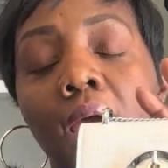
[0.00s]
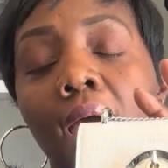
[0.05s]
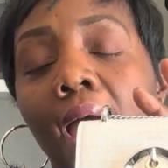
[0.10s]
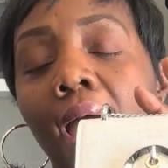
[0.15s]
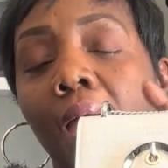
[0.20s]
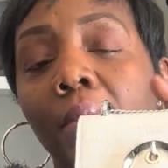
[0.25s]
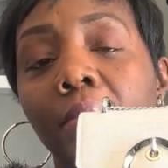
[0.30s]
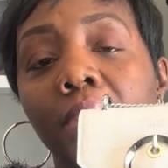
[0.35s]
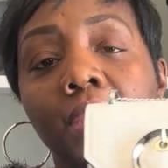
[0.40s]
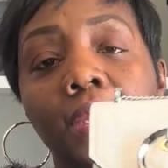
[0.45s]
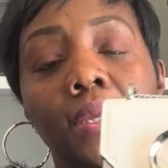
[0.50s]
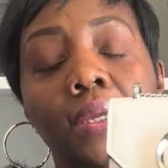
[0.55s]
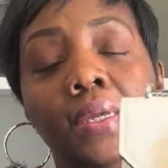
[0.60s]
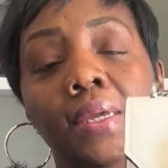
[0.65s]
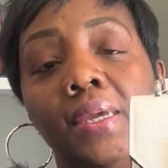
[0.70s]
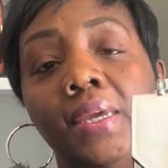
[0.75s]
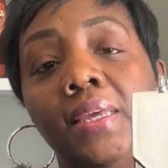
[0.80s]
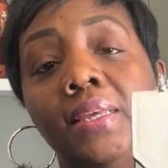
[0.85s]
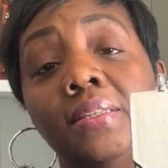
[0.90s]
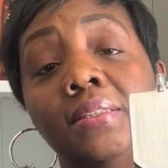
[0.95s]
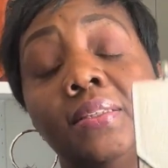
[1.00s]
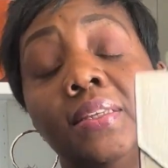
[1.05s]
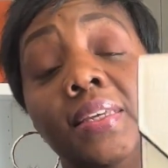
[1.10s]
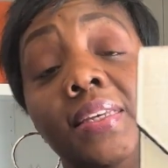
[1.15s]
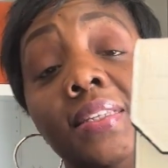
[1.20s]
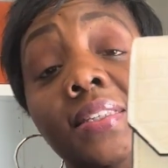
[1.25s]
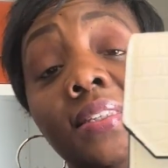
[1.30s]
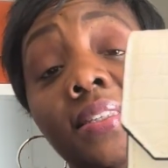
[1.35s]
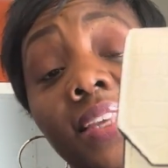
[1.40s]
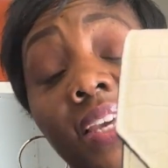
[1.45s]
I mean, it
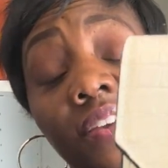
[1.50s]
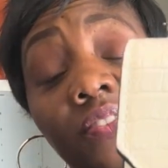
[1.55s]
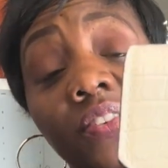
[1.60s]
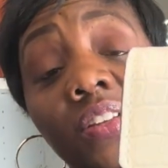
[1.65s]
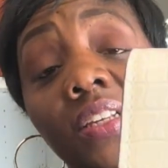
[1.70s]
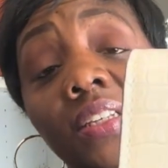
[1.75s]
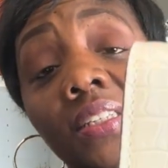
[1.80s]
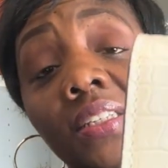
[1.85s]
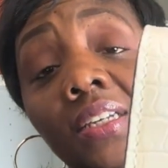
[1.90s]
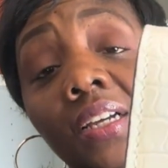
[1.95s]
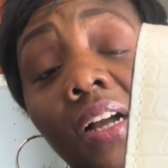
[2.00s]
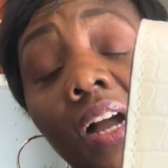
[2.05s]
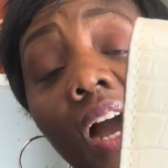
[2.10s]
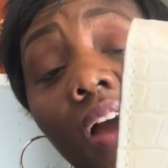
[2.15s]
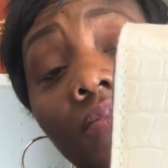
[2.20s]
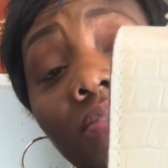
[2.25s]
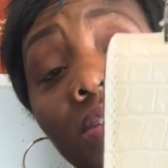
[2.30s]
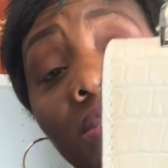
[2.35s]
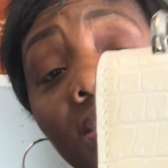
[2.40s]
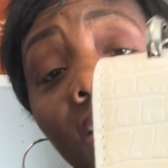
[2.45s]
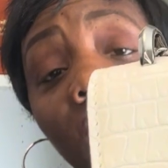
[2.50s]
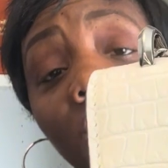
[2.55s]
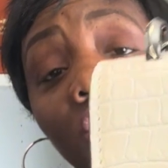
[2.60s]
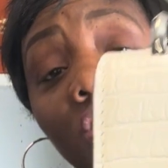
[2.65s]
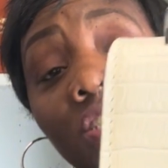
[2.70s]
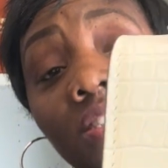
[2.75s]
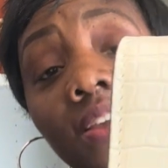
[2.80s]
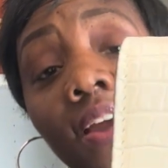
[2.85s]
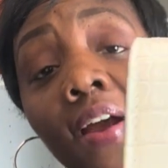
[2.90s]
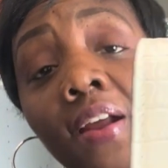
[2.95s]
is definitely a conversation
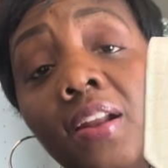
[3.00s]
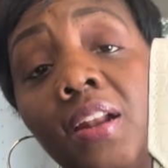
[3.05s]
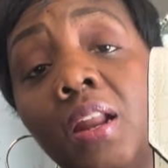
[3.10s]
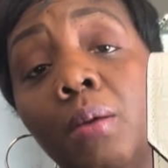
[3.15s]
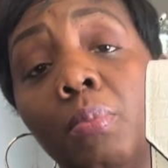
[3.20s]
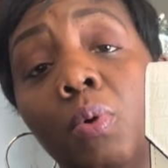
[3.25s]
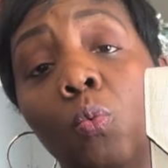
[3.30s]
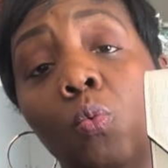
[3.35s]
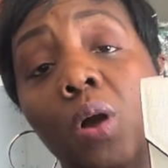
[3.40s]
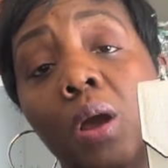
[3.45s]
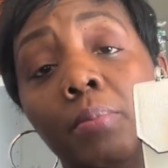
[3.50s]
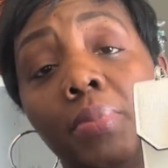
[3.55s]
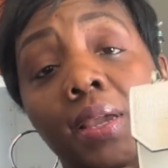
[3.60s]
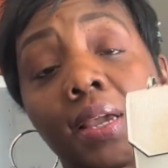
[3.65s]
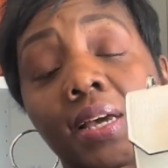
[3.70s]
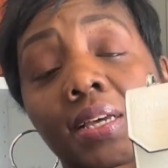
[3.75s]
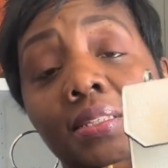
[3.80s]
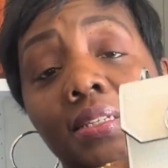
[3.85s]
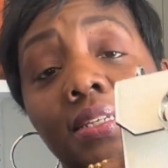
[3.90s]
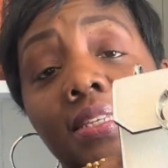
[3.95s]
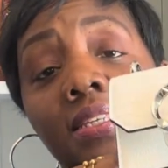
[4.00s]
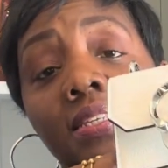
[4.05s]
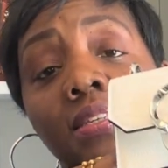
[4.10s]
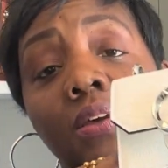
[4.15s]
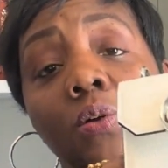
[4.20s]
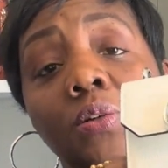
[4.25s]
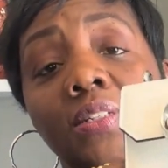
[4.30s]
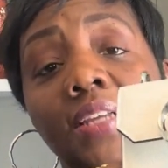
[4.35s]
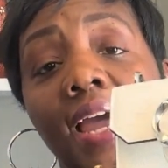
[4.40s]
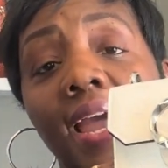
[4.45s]
starter, number one, because it's
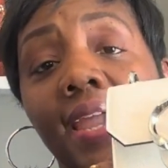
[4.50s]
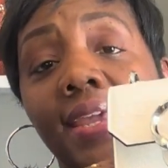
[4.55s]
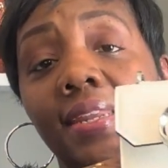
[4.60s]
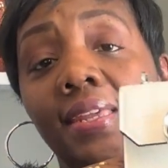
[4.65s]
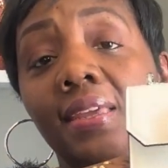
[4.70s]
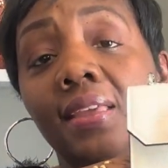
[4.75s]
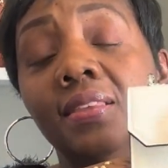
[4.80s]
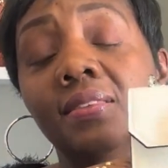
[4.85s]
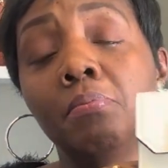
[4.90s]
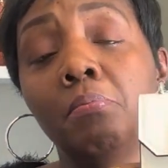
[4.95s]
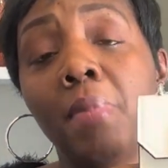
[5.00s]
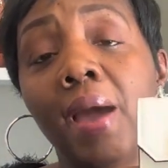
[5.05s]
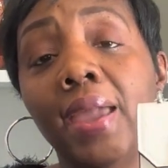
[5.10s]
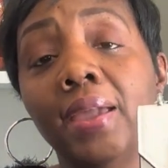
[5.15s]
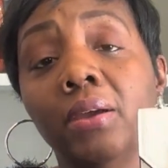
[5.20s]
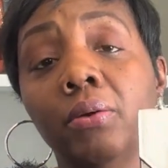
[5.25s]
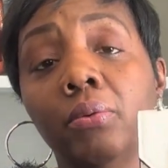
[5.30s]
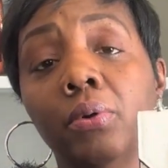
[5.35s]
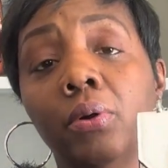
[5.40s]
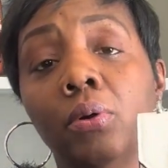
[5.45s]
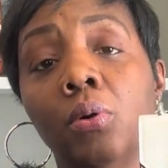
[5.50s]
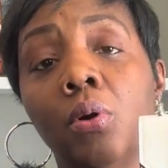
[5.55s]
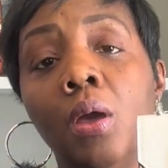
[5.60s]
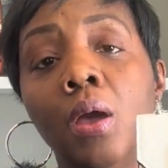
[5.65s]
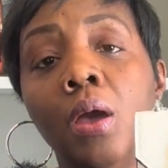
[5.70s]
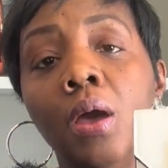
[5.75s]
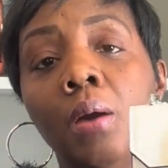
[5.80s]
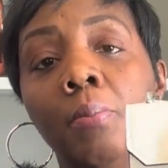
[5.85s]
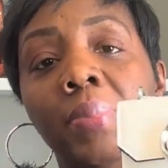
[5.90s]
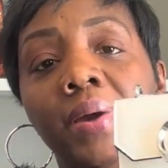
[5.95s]
so tiny, it's micro,
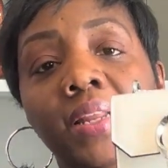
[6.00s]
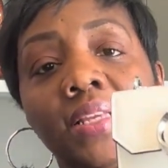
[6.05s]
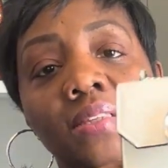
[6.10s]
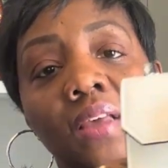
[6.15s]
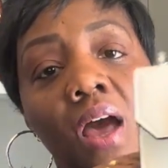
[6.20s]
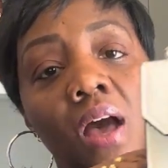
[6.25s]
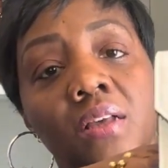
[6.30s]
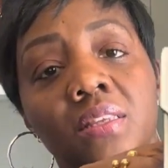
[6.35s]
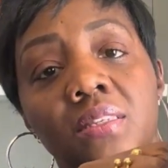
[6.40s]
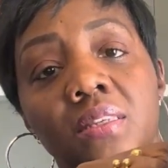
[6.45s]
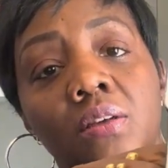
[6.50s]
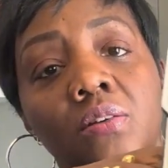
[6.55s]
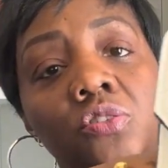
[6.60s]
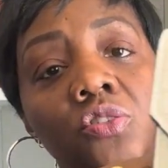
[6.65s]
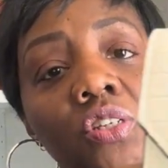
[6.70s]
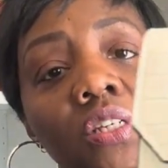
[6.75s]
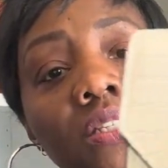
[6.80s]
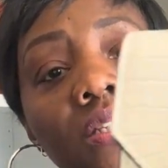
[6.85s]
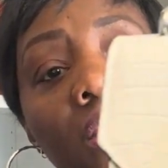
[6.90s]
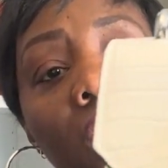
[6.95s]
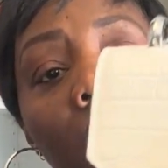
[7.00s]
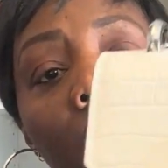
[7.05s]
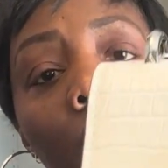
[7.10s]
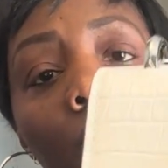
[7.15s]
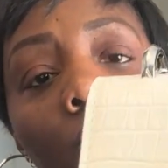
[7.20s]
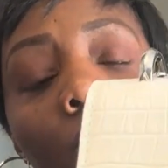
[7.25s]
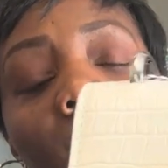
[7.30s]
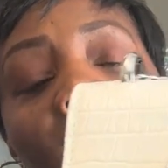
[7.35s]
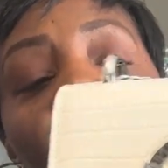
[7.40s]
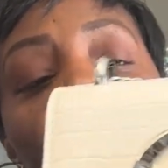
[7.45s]
but it's also just
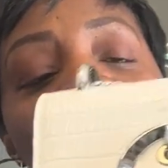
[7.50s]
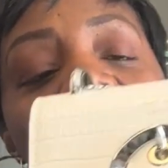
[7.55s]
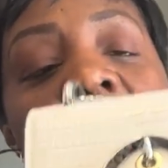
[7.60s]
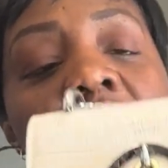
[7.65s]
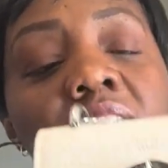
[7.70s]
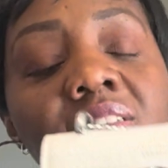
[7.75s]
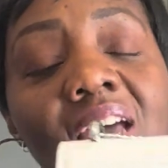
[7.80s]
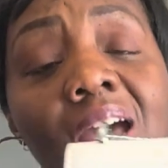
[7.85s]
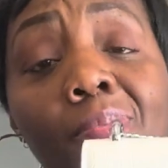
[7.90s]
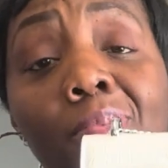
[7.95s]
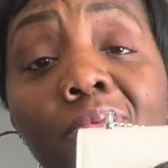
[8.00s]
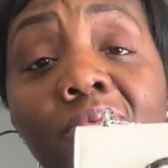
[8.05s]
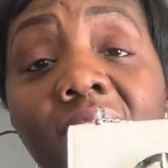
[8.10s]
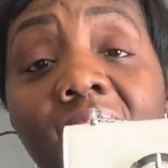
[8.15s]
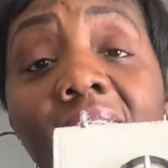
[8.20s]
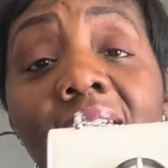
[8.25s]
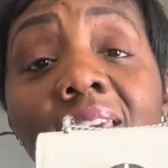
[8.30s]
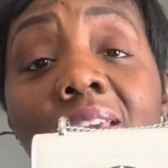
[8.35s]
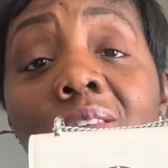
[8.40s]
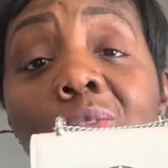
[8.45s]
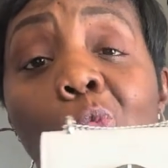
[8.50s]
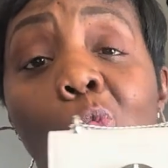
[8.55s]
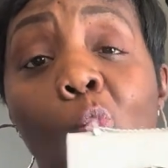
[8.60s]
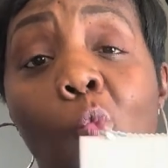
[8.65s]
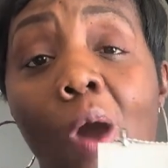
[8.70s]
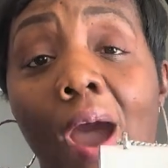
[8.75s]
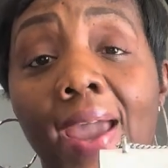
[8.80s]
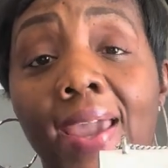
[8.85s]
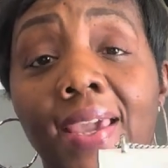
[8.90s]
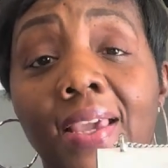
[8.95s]
cute. And then on top of that, it's
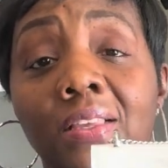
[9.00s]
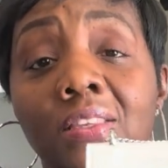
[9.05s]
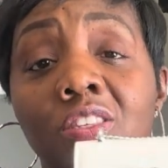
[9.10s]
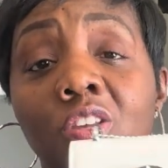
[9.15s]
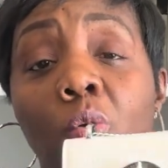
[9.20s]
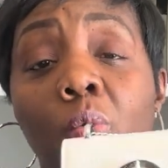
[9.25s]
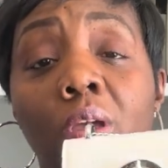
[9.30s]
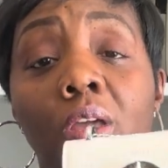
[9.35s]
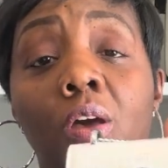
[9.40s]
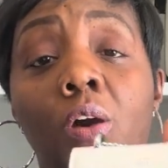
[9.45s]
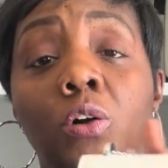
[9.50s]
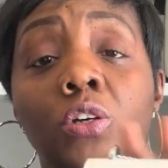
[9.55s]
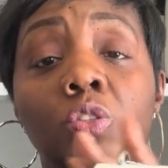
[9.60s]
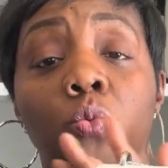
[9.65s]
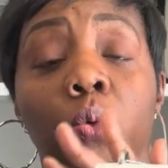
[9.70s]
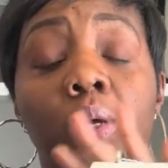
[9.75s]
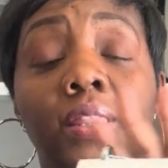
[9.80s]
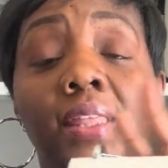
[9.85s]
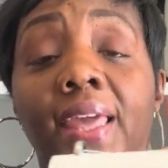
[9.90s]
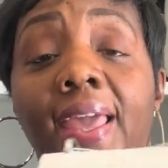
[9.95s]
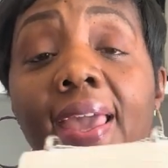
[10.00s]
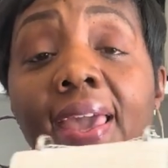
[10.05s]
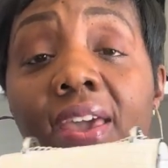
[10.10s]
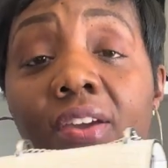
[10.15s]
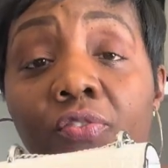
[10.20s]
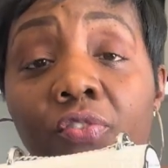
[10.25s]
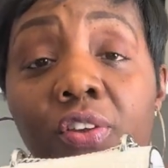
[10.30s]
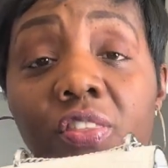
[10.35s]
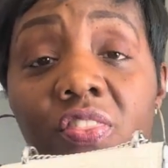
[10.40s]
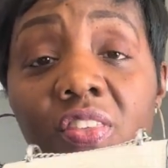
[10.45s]
white, so it goes with
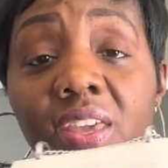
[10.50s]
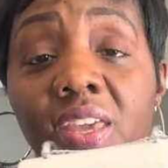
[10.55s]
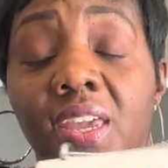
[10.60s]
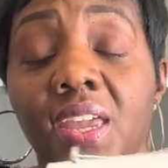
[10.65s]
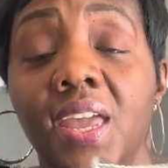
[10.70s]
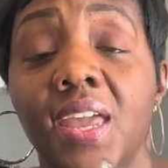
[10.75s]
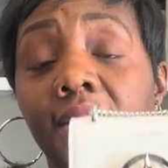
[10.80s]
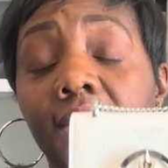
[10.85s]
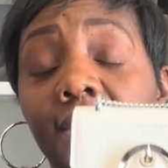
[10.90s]
everything.